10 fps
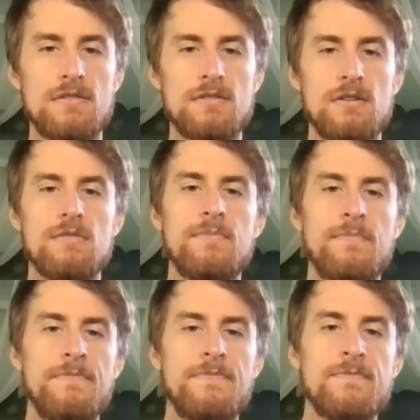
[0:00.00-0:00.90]
that's true.
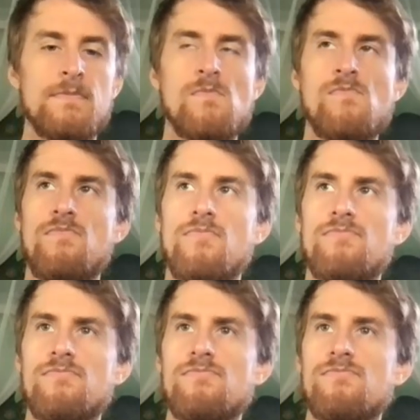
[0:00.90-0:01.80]

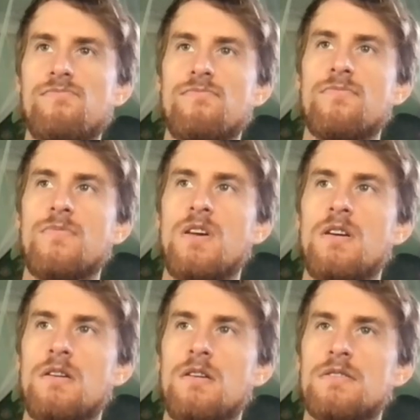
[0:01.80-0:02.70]
Mm.
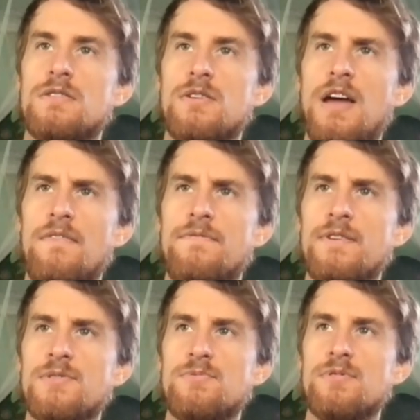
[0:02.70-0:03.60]
So yeah, it
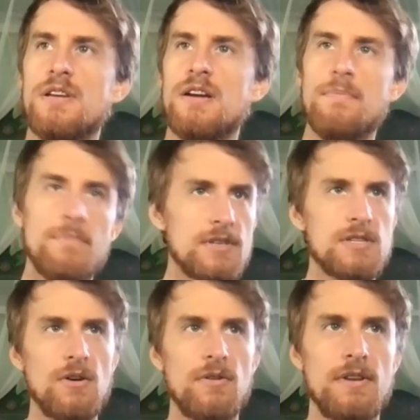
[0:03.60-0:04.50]
feels really good. But
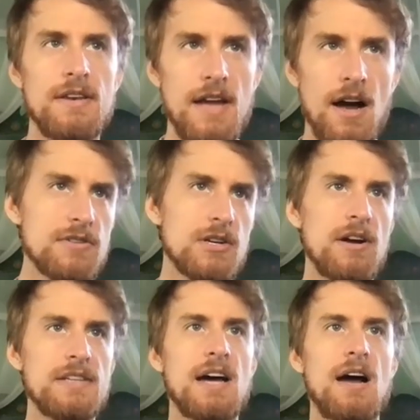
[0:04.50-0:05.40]
so now's a
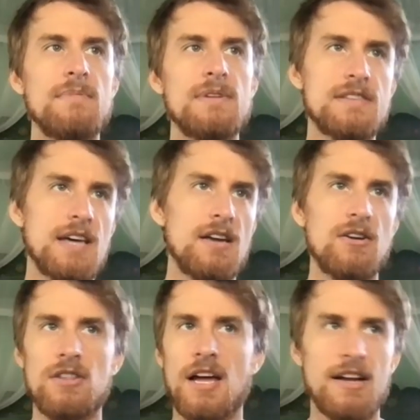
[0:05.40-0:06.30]
great time to set
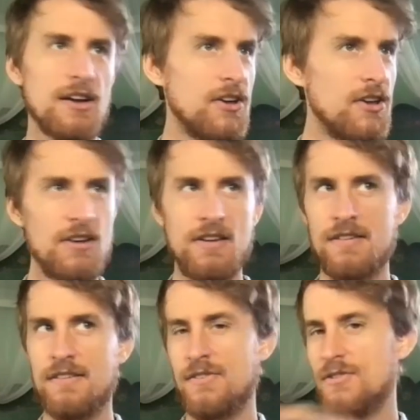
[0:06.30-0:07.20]
your like
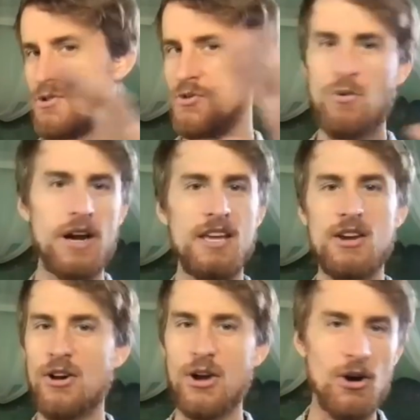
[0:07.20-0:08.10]

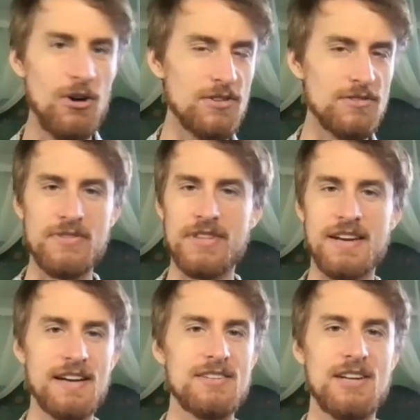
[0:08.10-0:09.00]
20-year goals for the
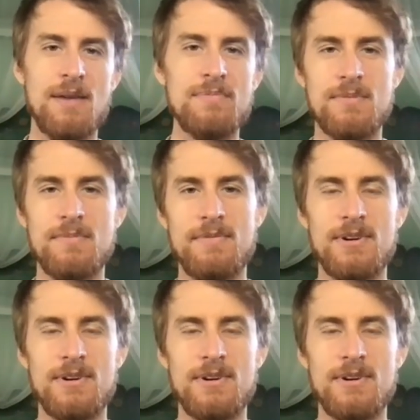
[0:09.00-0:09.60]
next chapter, maybe